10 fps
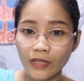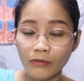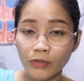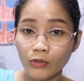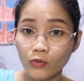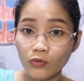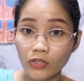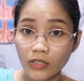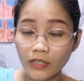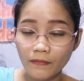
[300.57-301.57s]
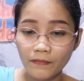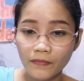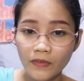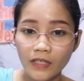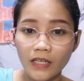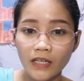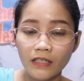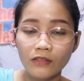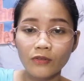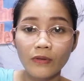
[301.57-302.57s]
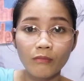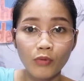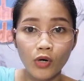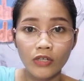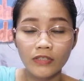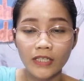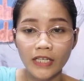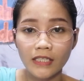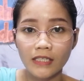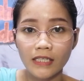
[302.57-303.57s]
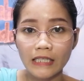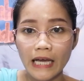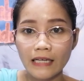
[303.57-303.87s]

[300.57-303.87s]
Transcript: the recruiter and to the boss. I did not